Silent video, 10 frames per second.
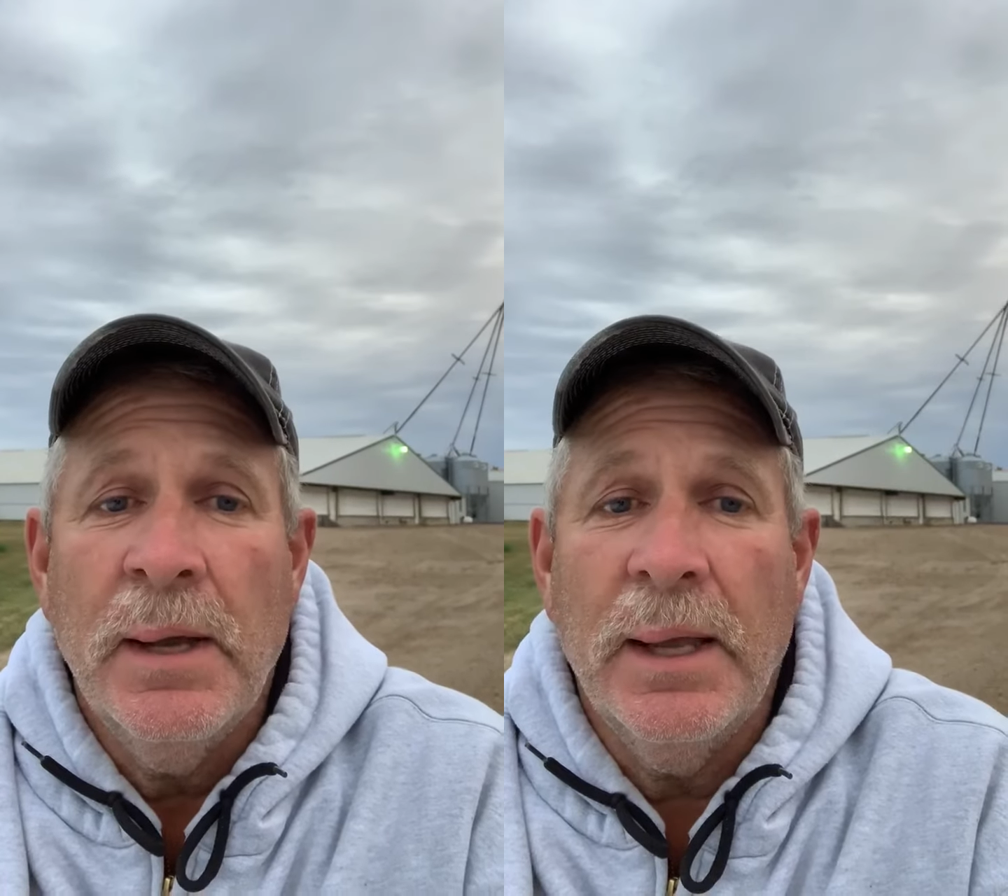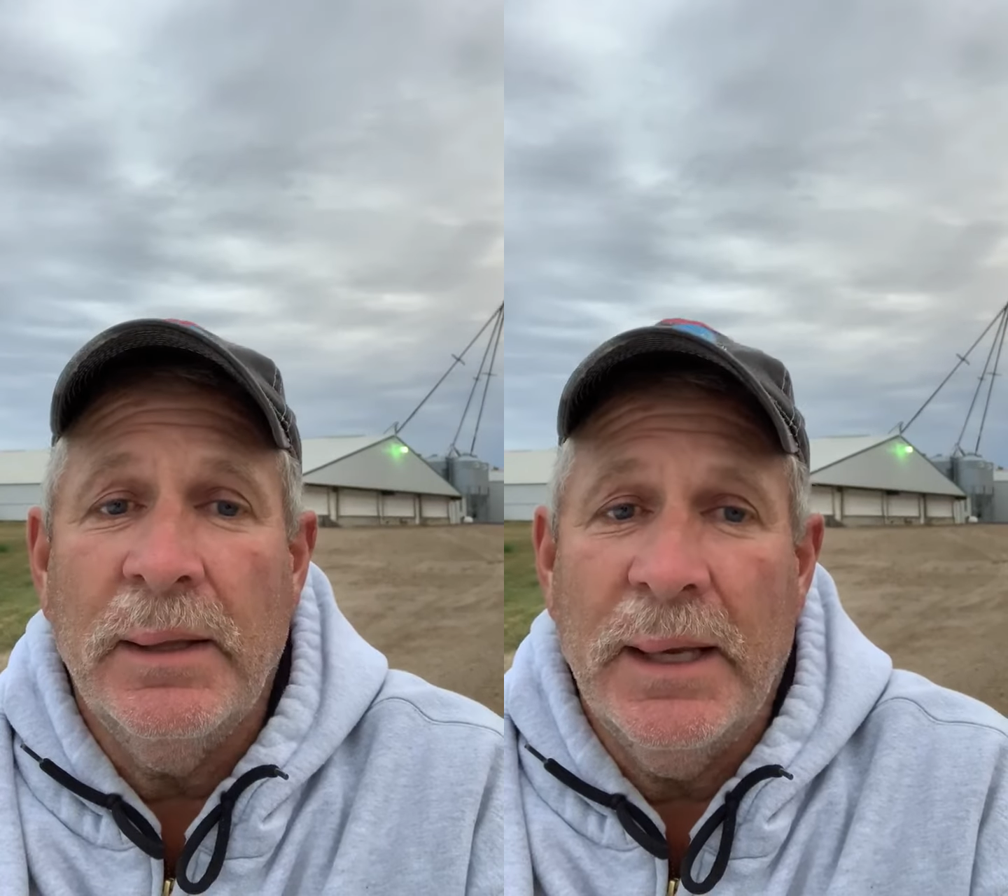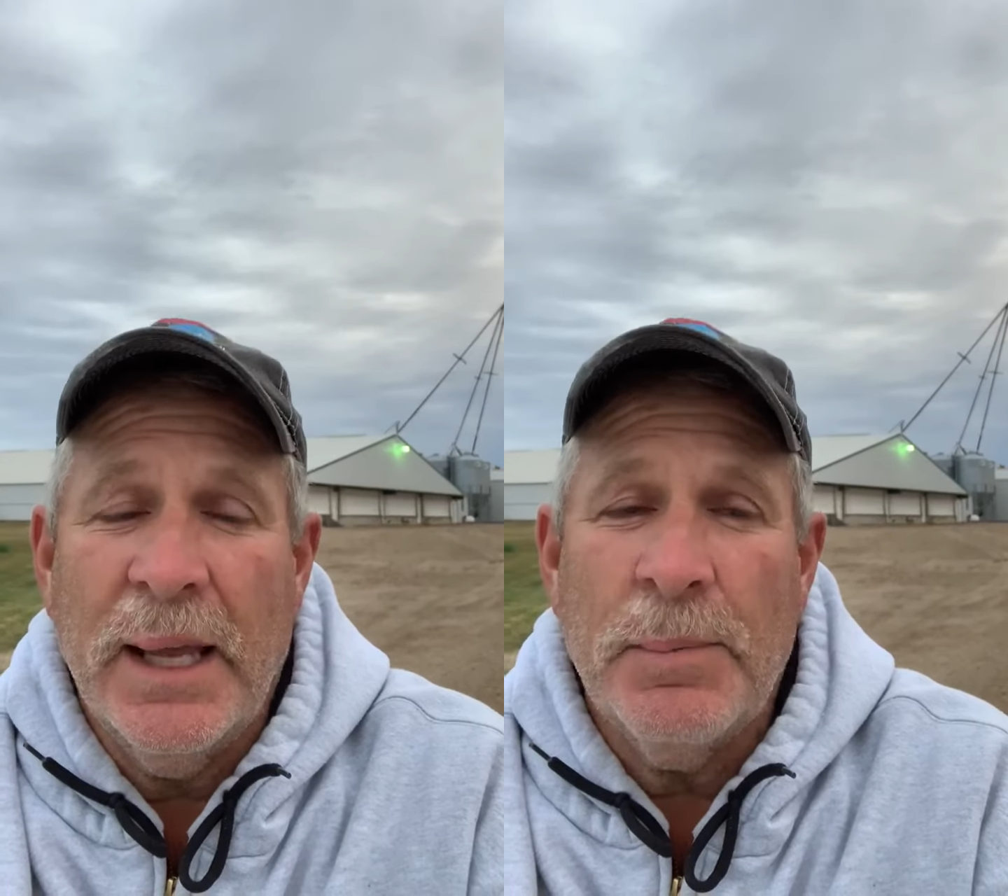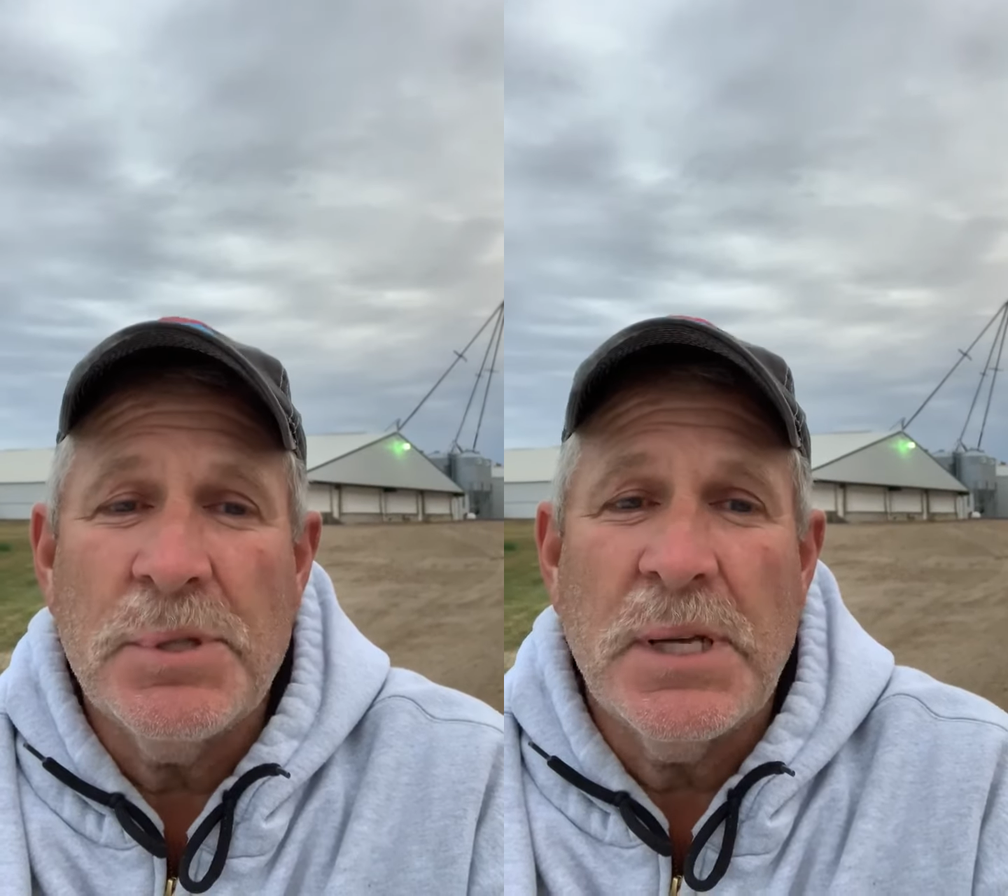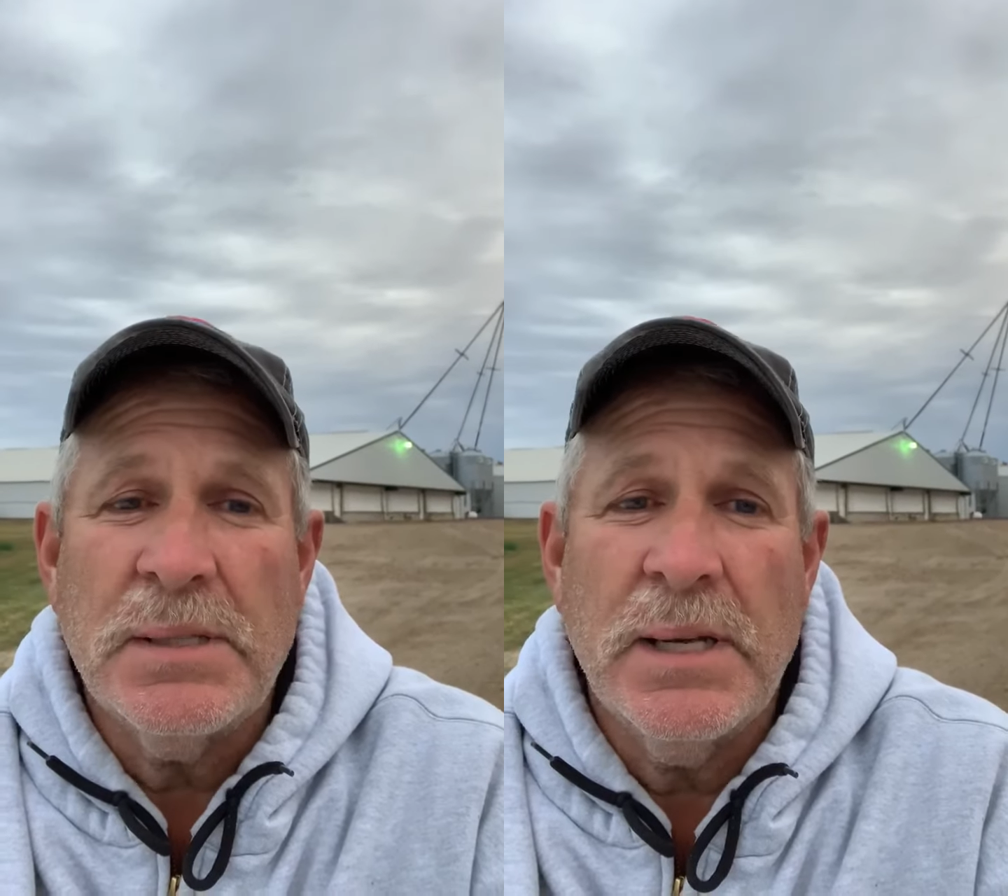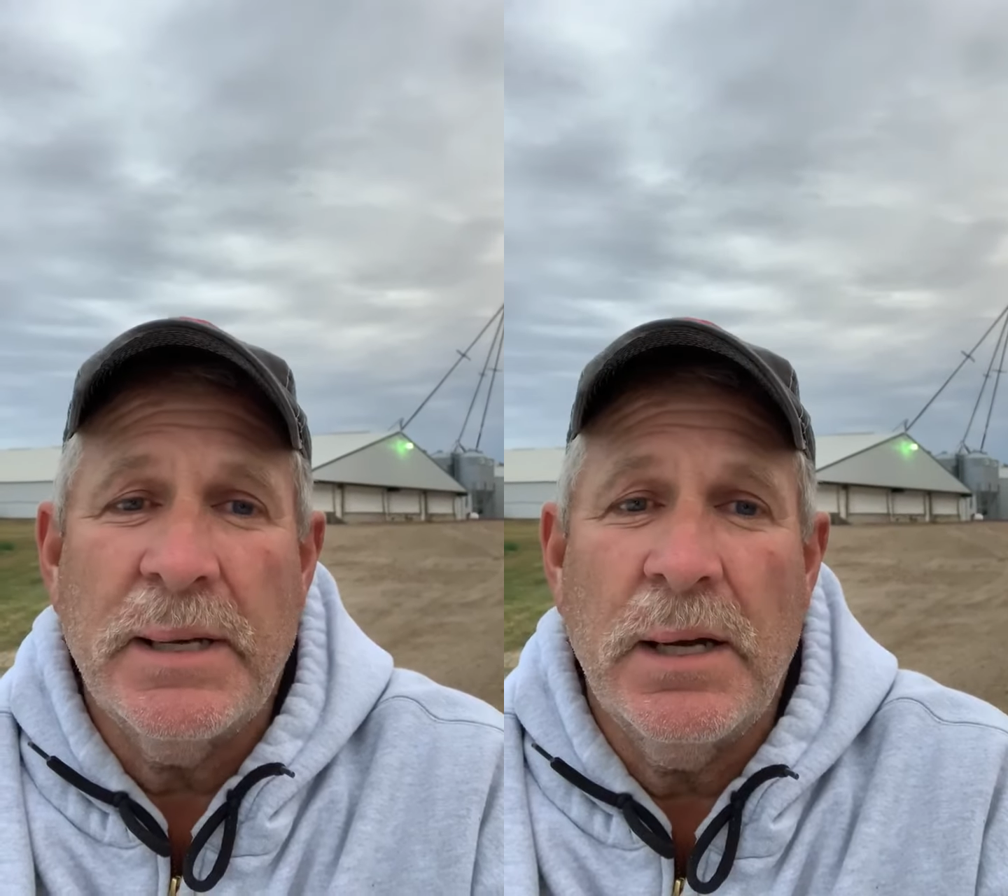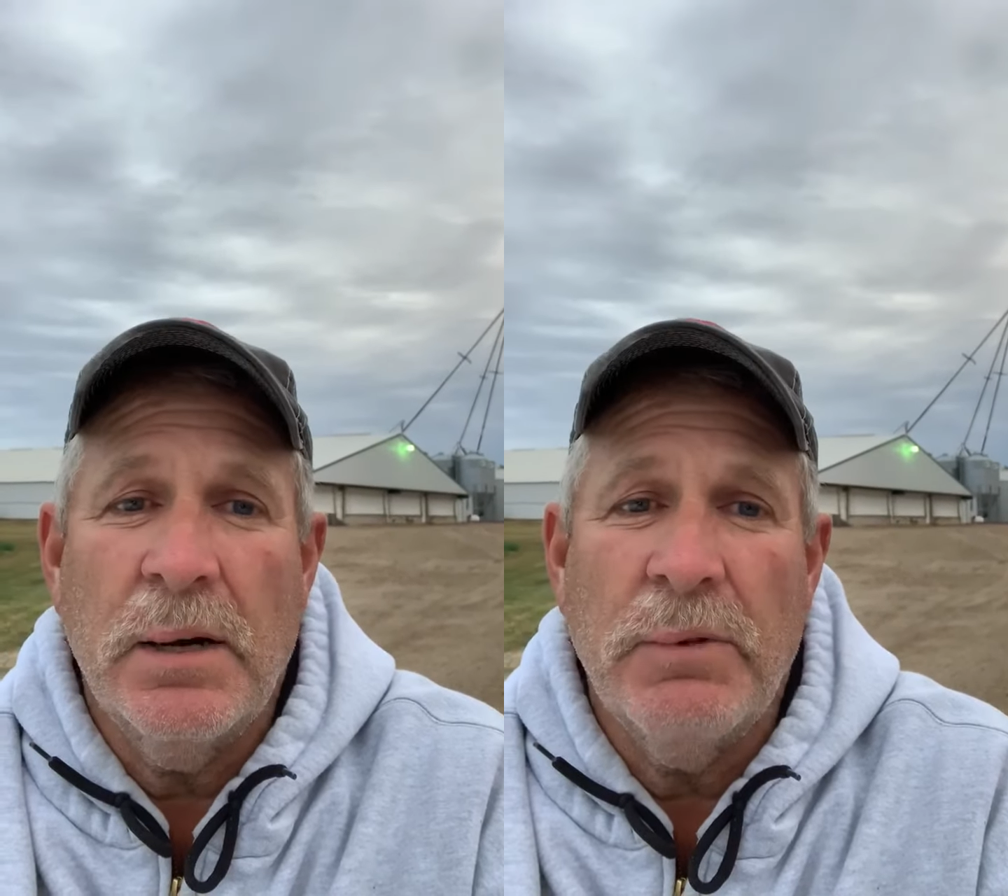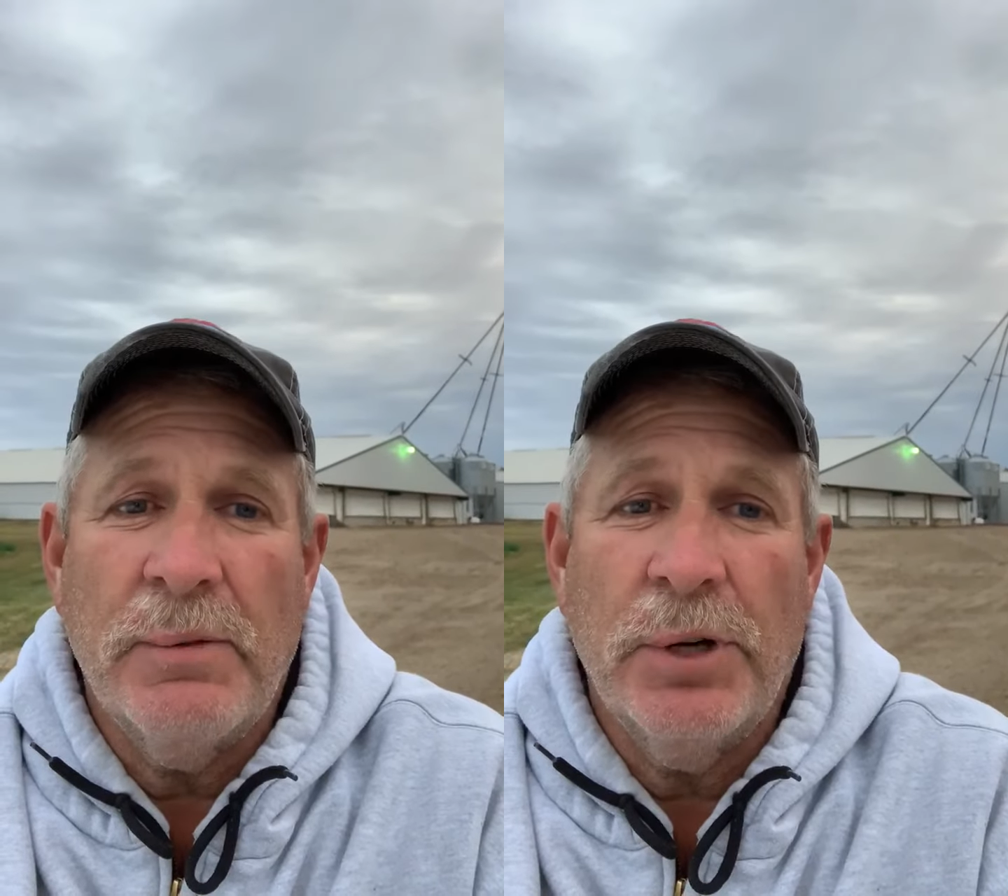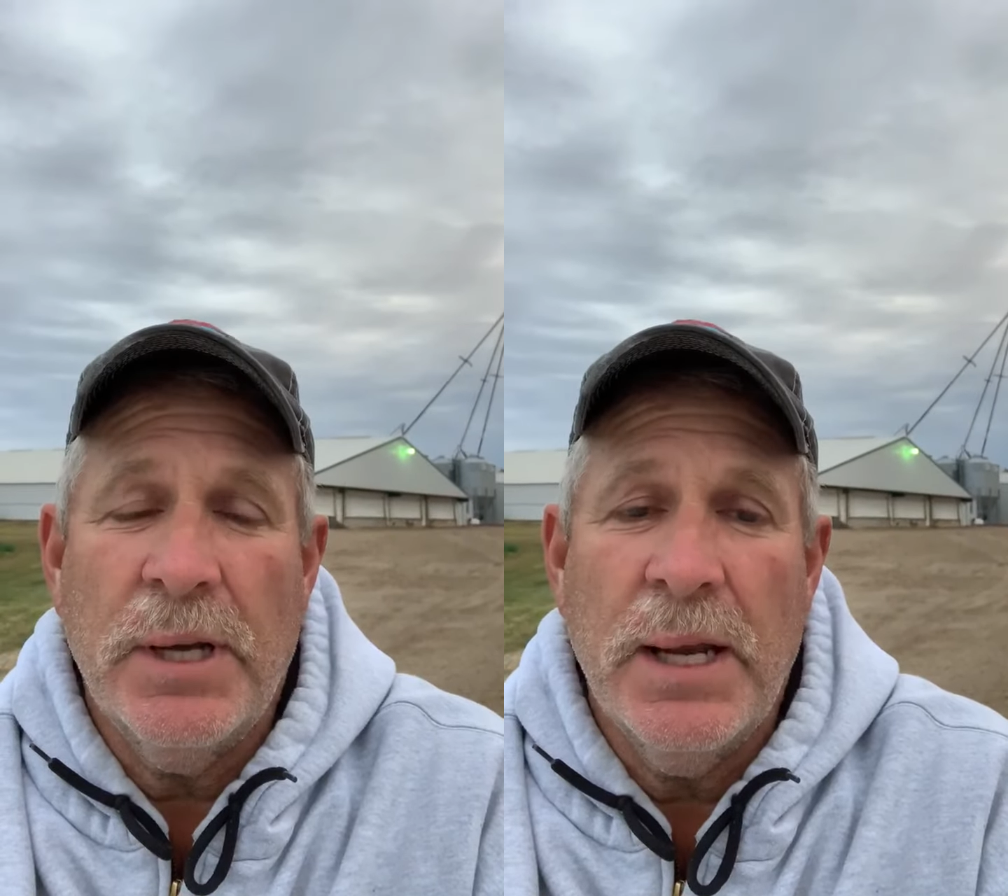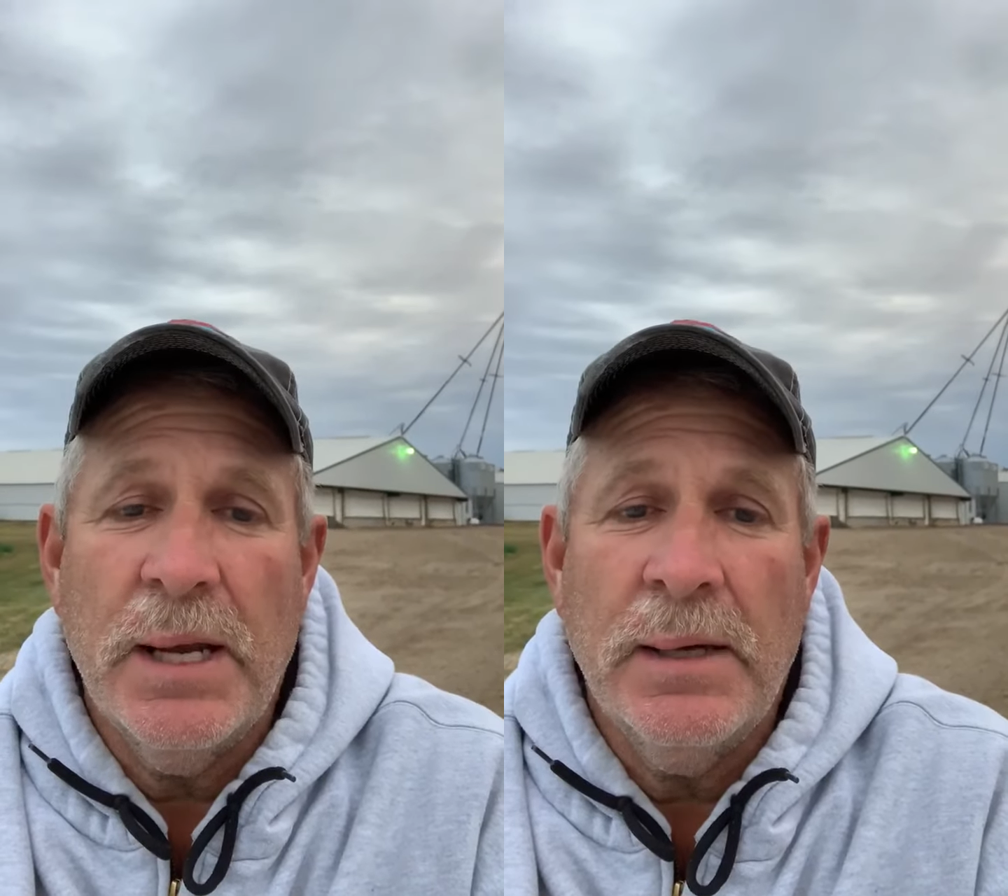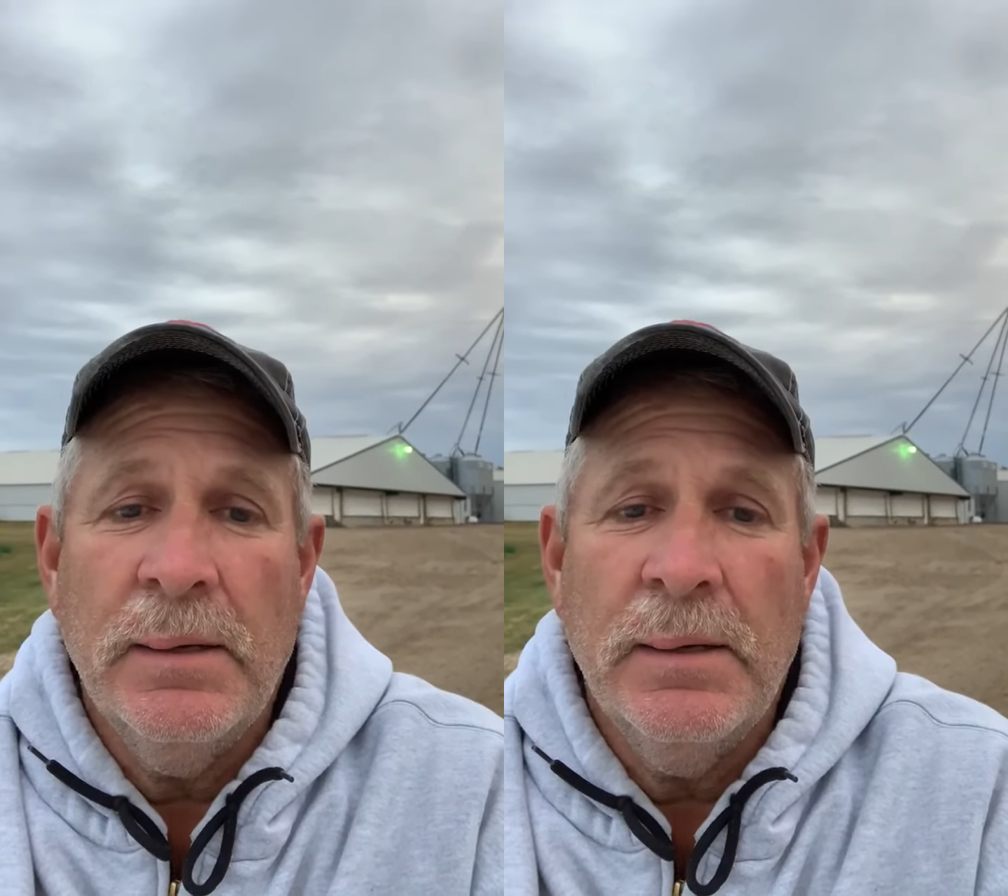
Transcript: and the animals I take care of every day.